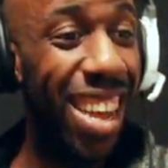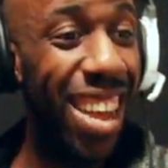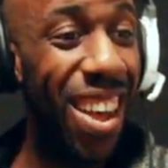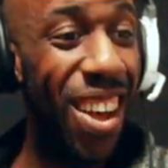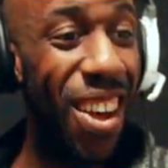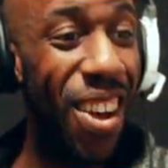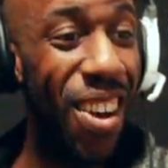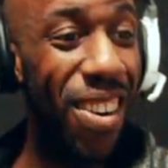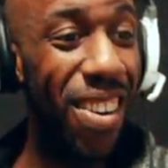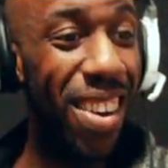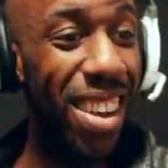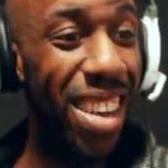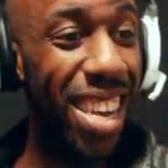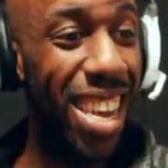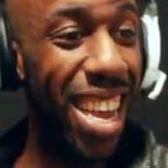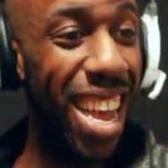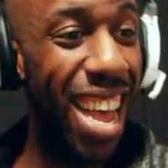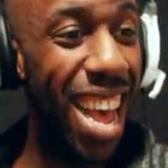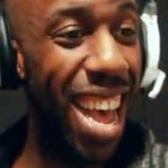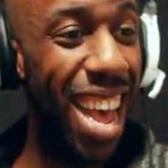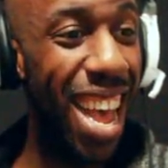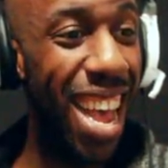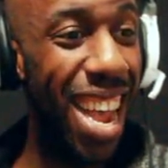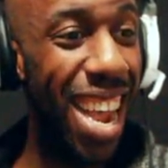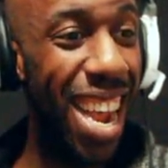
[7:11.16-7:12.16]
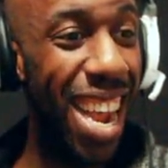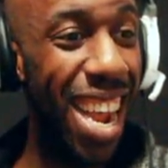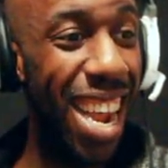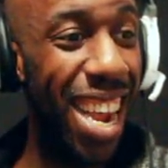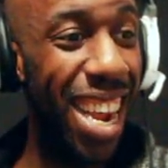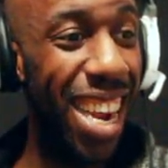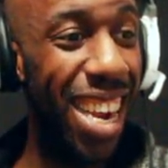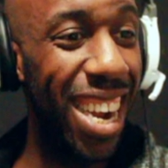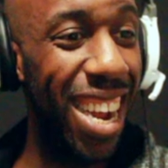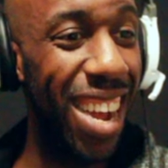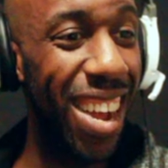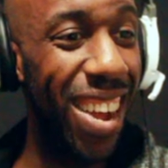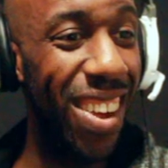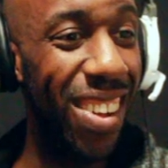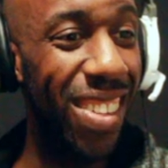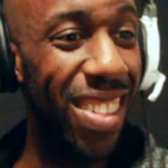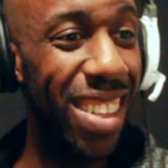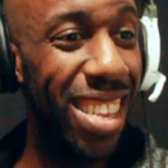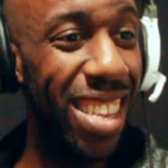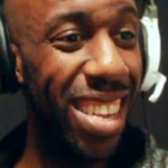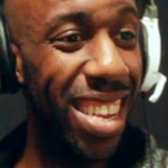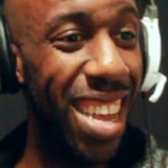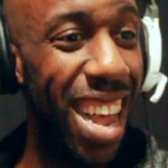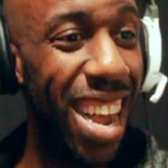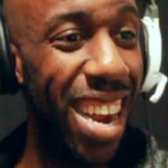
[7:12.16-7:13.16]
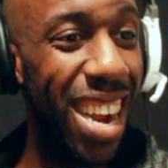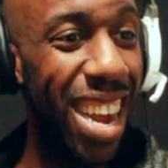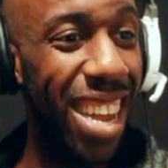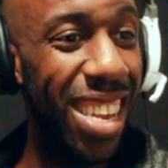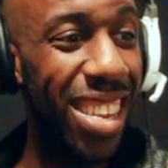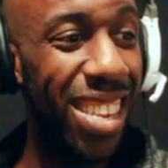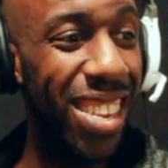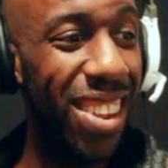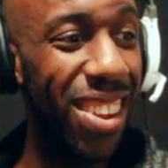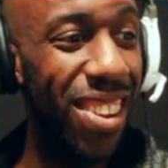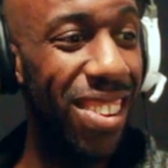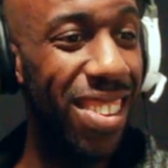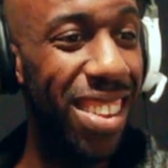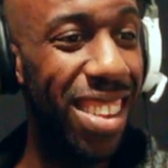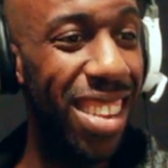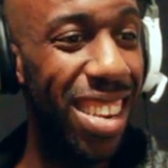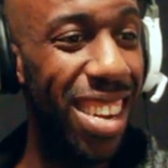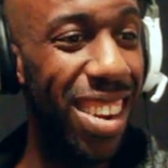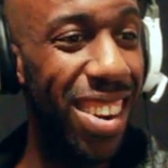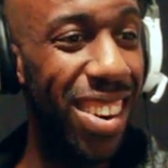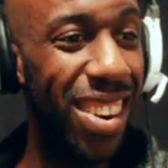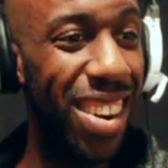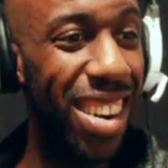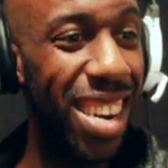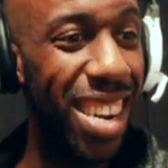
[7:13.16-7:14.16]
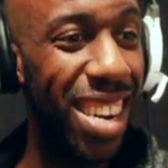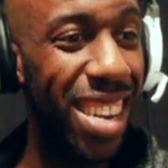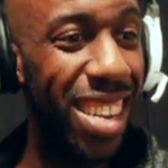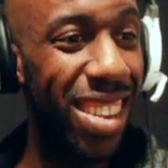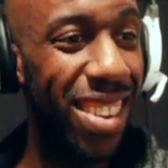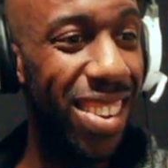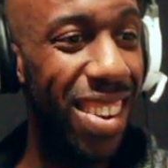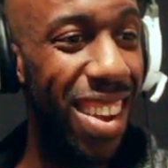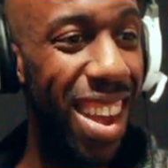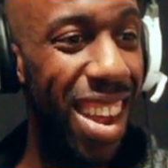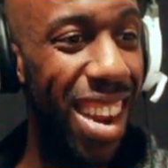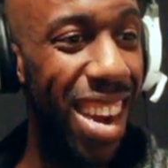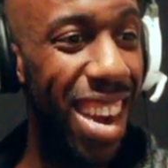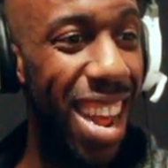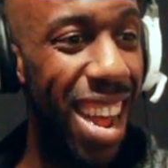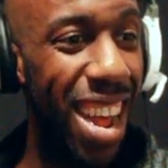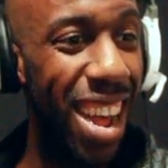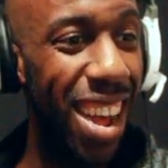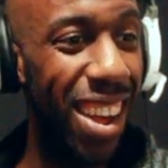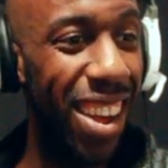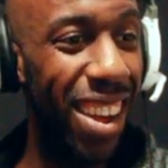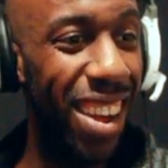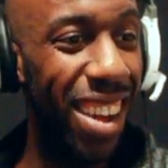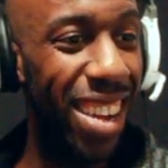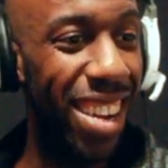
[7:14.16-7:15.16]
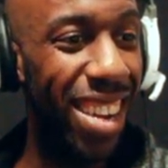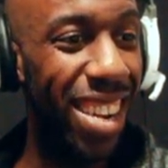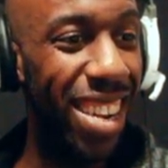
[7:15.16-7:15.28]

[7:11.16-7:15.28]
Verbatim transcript: Okay, yo, this guy got so serious right now